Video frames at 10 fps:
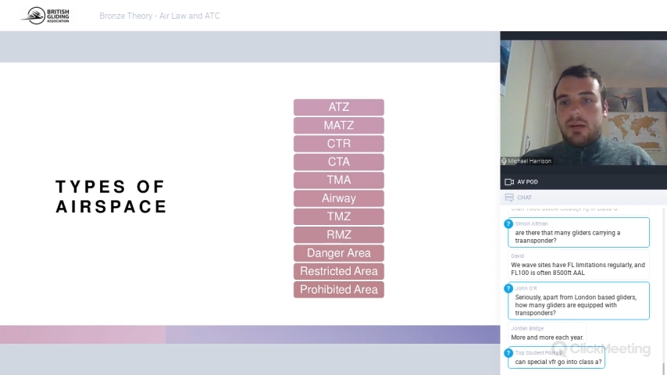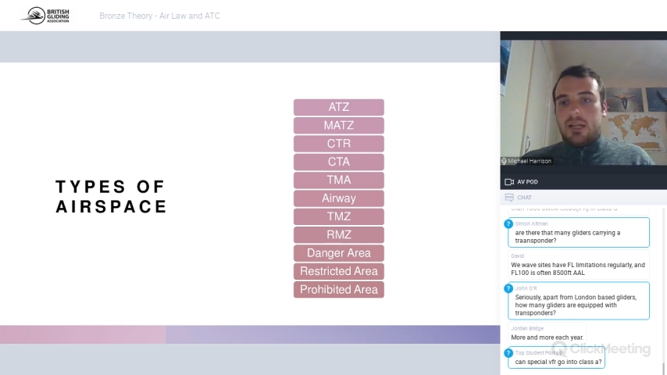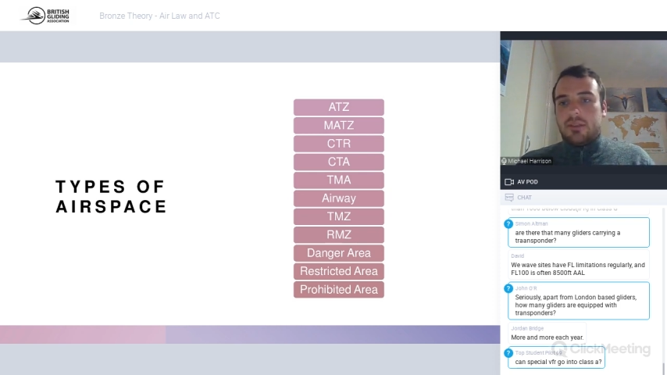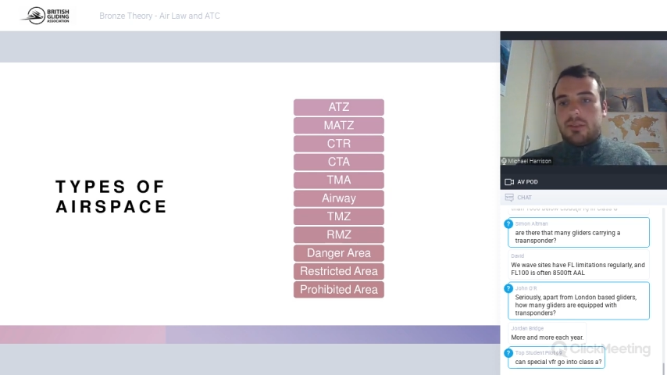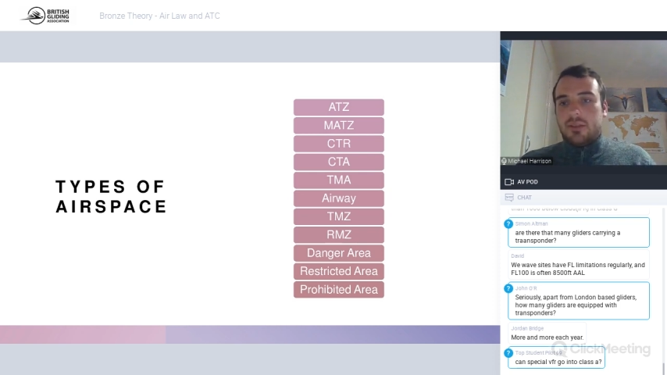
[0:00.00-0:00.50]

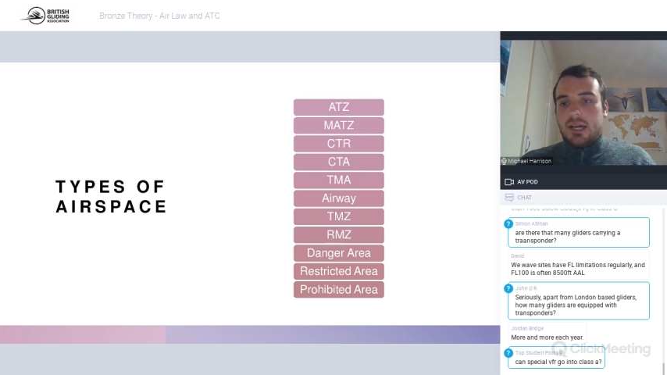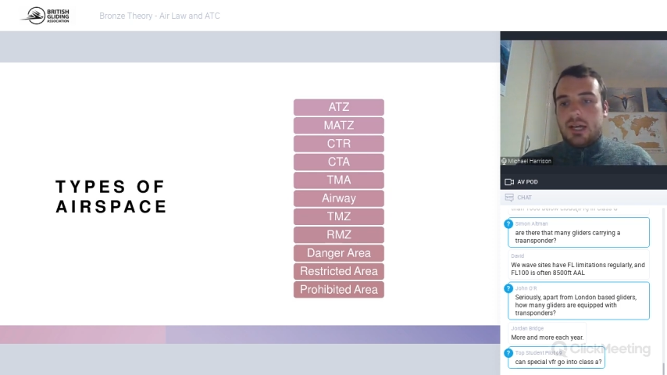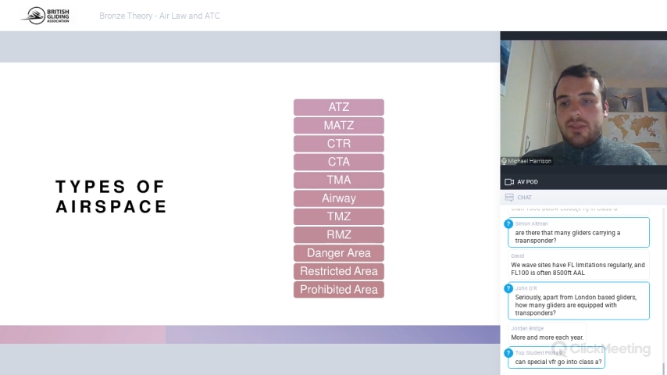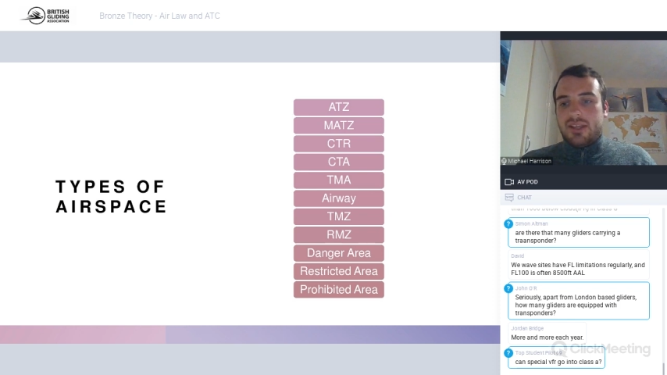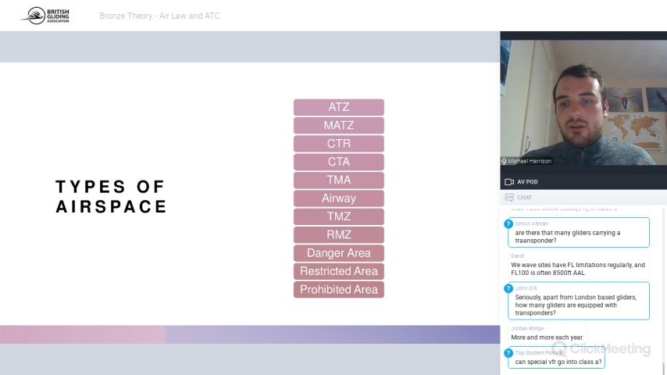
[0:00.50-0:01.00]
but
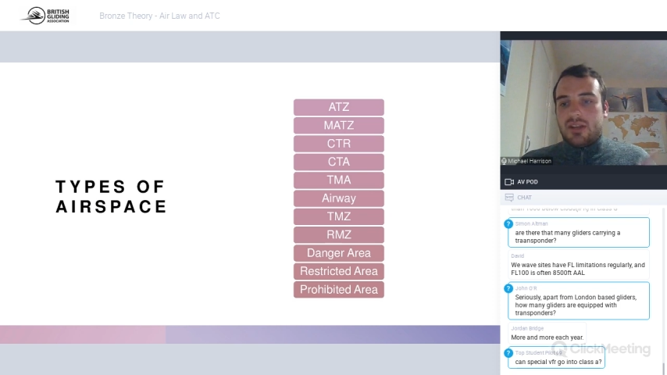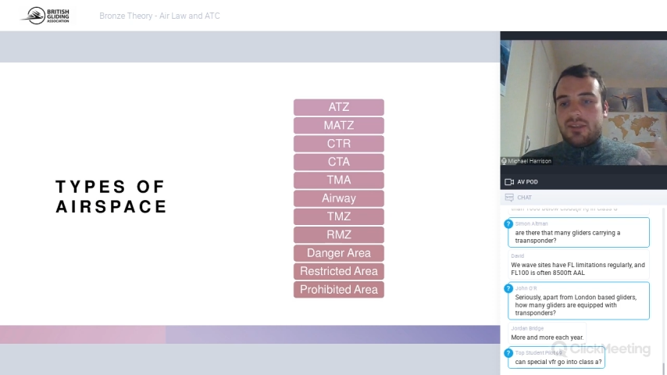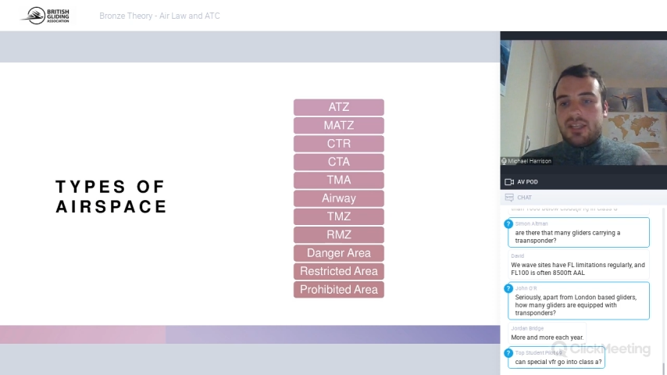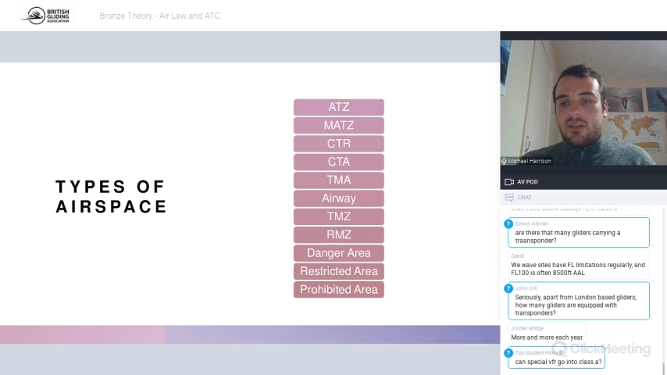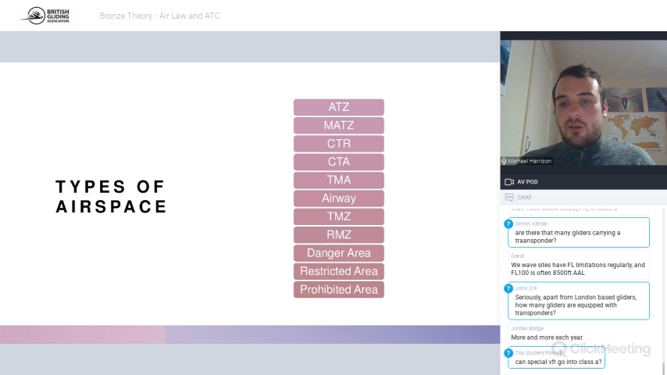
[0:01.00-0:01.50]
they
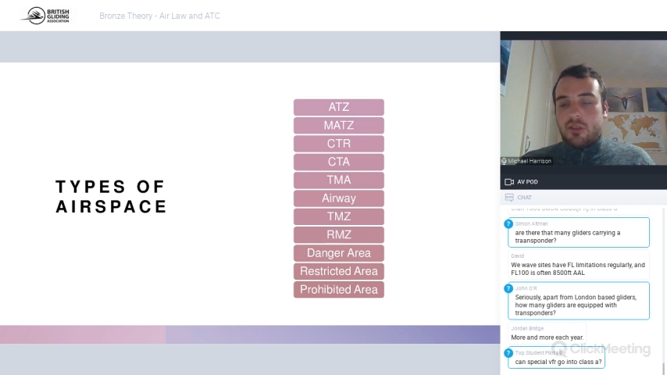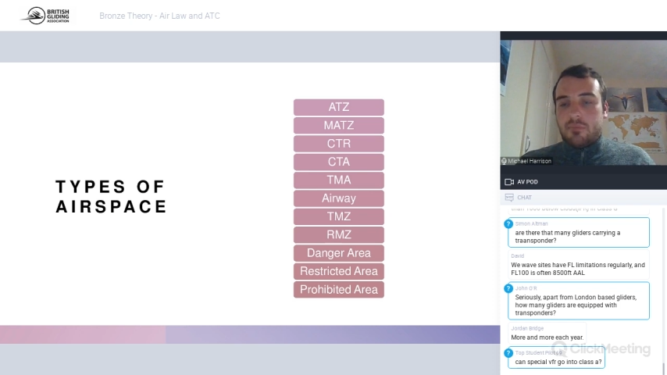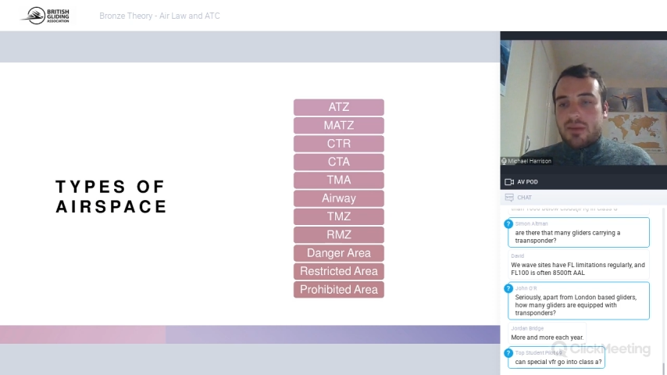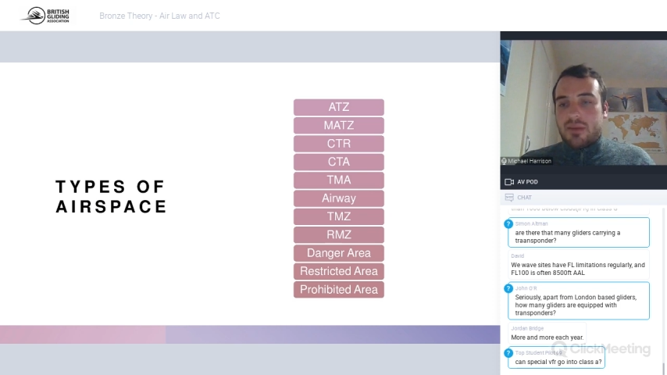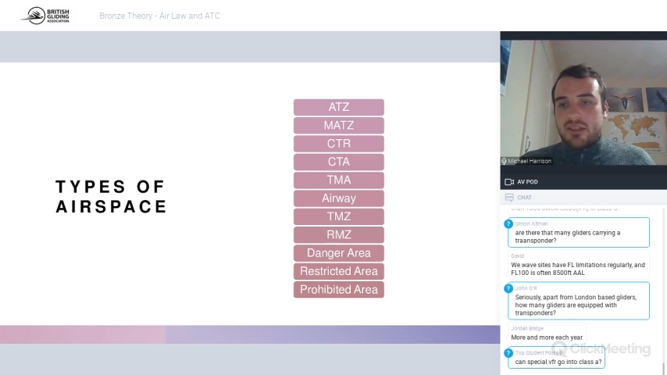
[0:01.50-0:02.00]
don't need their
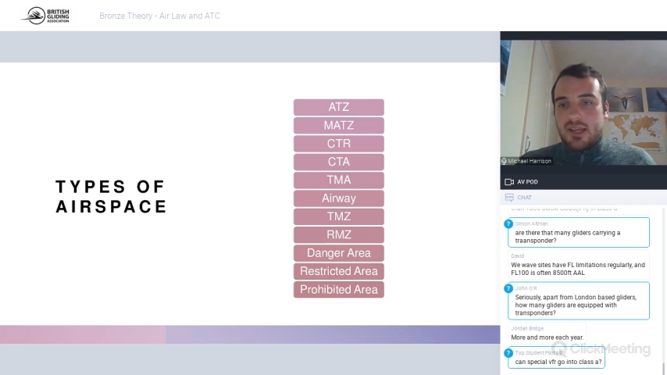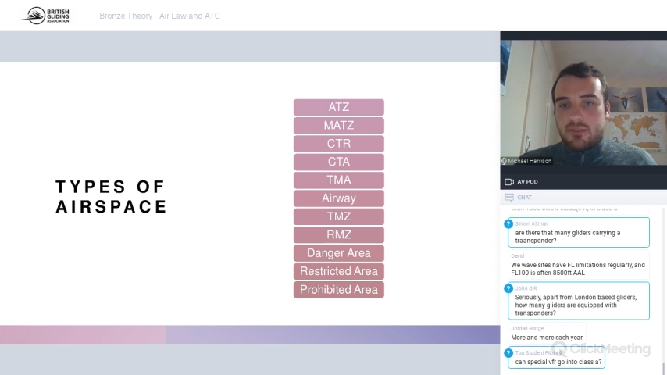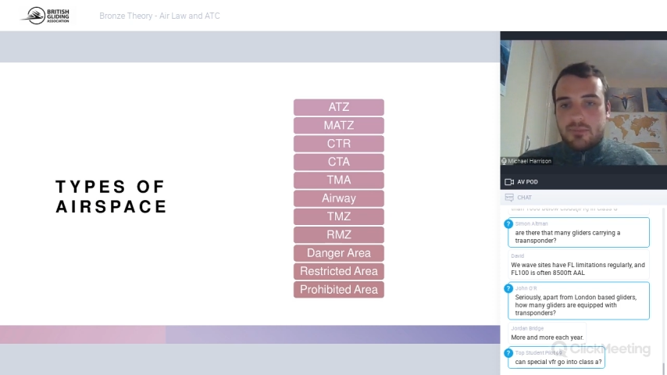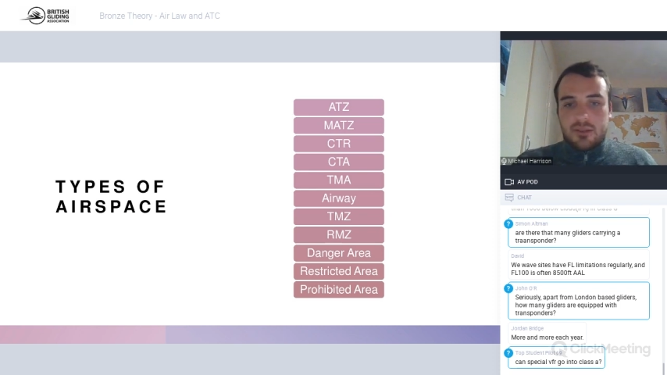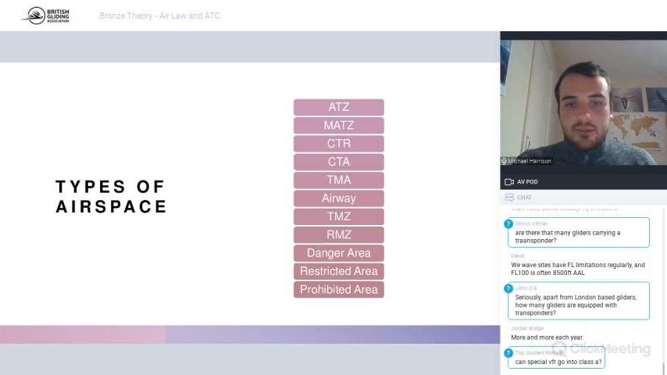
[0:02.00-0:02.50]
own special
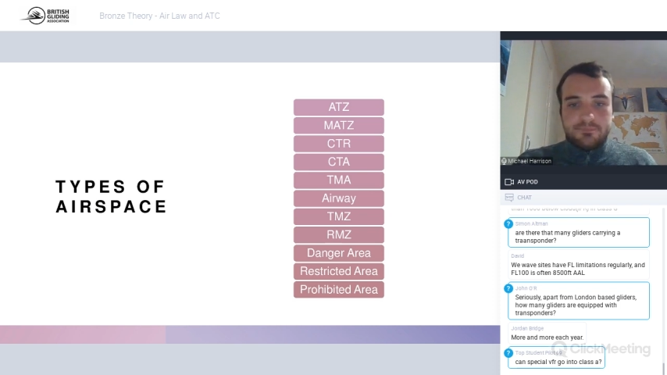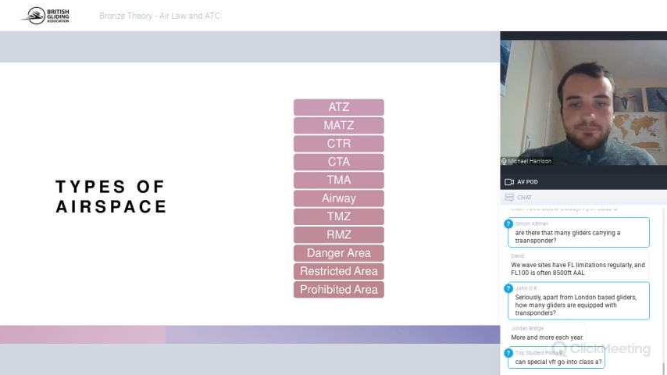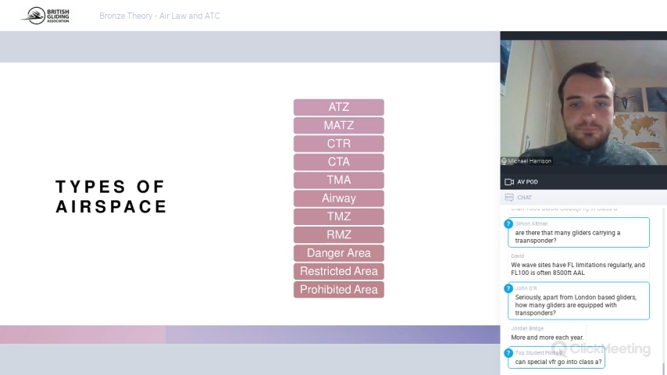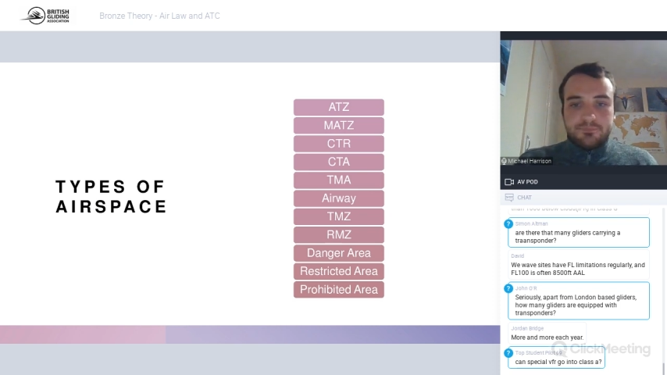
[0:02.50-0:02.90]
airspace.